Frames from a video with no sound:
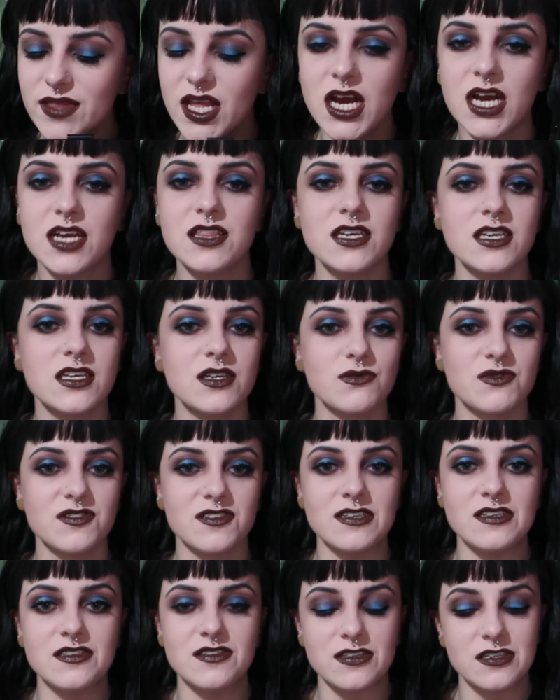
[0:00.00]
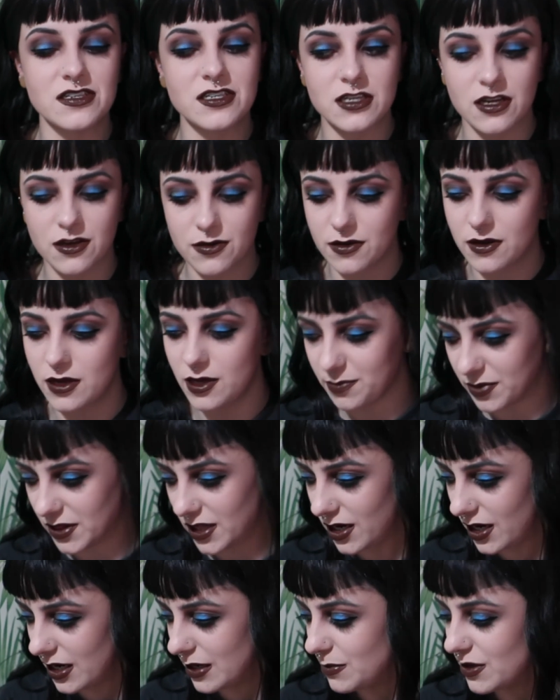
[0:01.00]
I think it was easier to
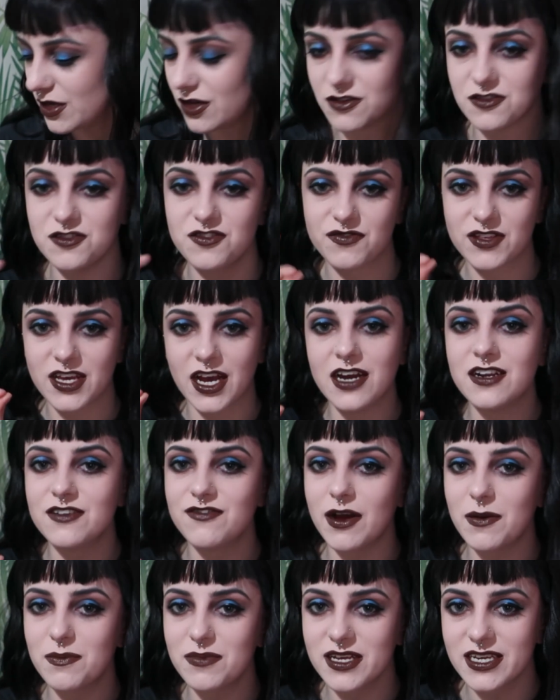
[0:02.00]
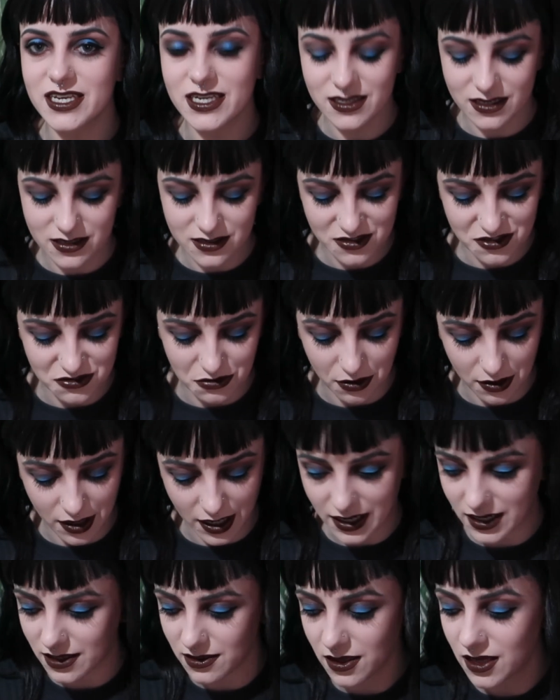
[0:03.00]
apply because of the kind of applicator, so
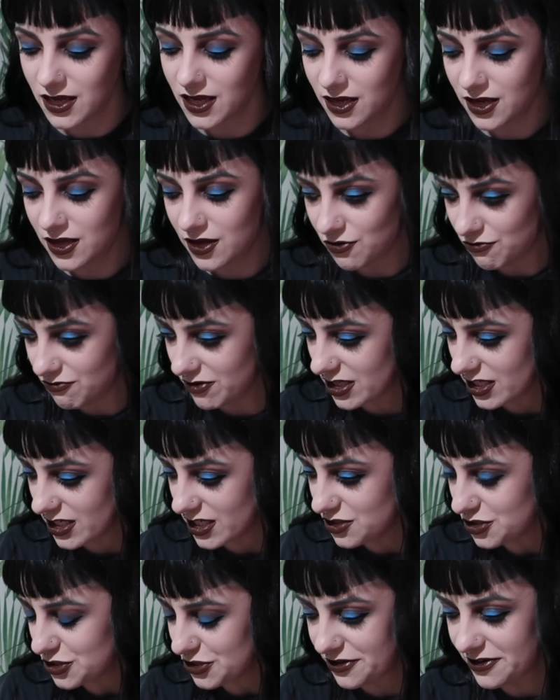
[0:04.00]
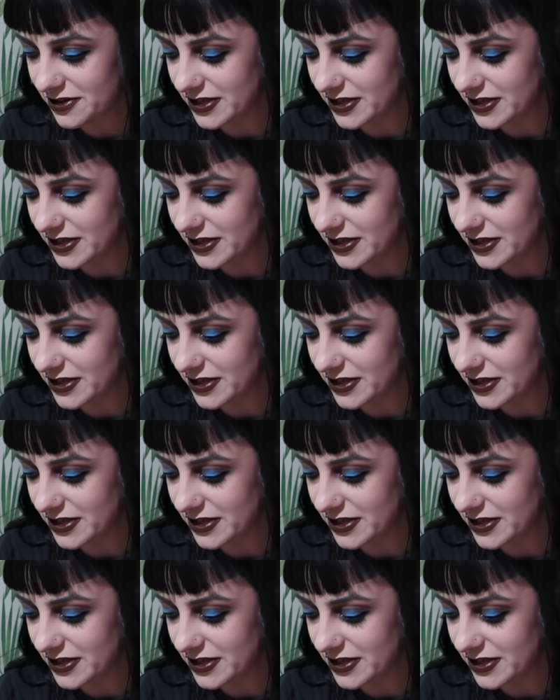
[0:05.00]
I really enjoy